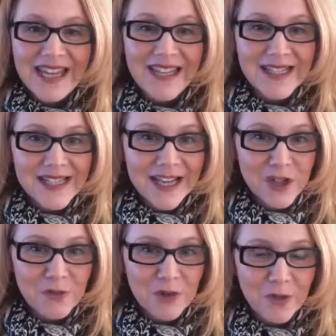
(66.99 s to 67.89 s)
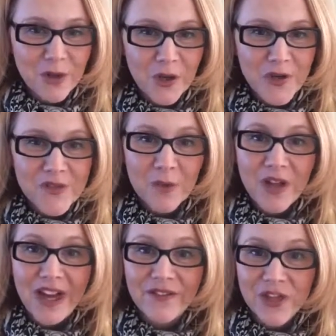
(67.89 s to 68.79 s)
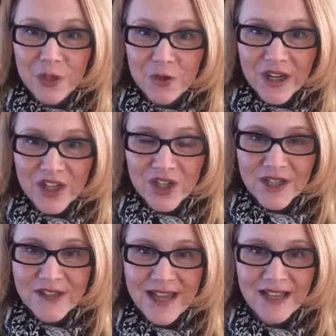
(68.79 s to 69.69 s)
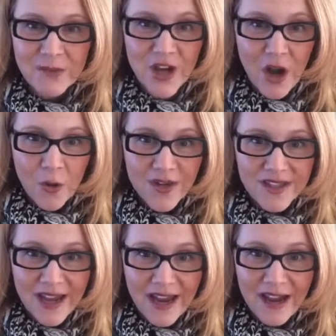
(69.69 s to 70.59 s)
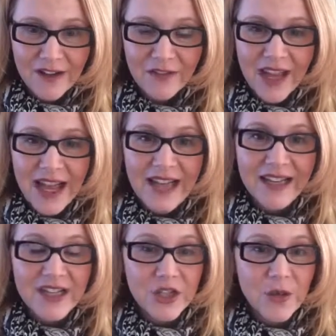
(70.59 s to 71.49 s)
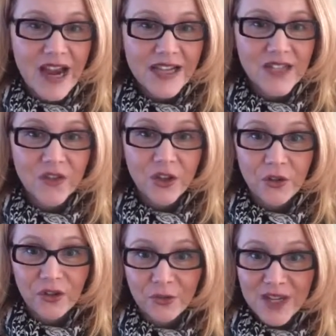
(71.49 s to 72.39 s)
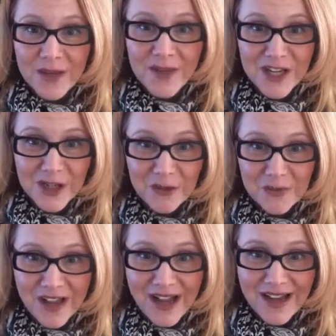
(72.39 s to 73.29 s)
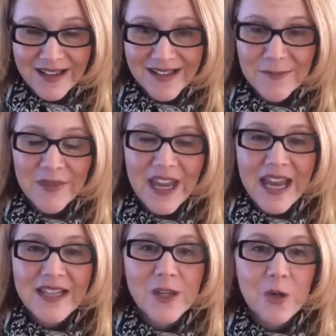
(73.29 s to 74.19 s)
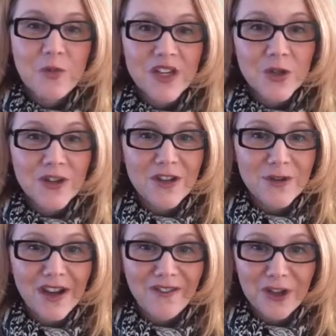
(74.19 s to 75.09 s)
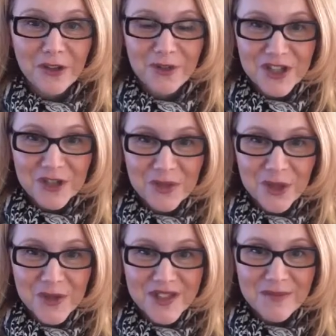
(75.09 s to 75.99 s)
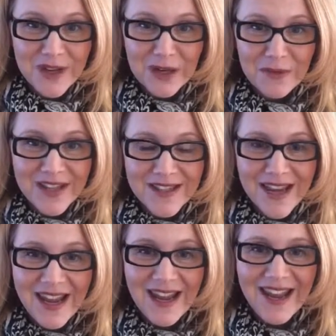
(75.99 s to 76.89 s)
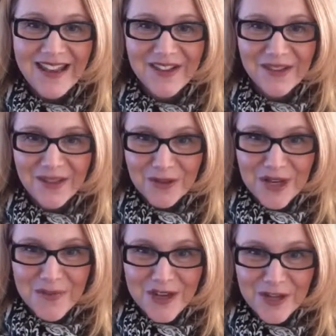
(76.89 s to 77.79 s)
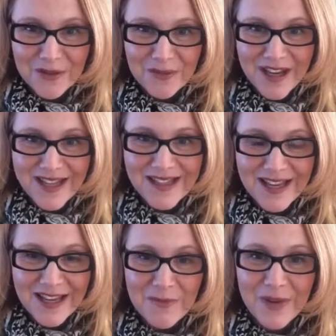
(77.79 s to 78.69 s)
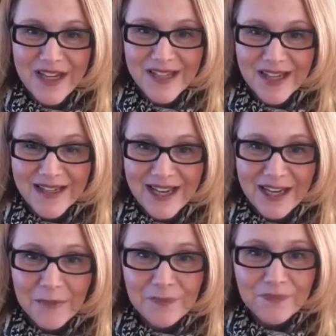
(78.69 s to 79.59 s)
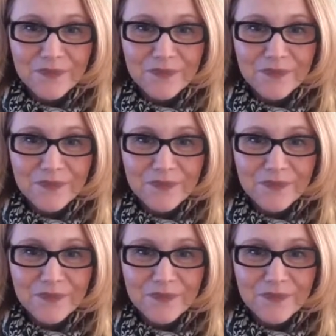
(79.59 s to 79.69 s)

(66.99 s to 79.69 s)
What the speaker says: In the discussion board post, we will have 2 questions, as we always have, and I do ask for your 3 peer replies. So make sure that you have your original post in by Wednesday and your 3 peer replies in by Sunday.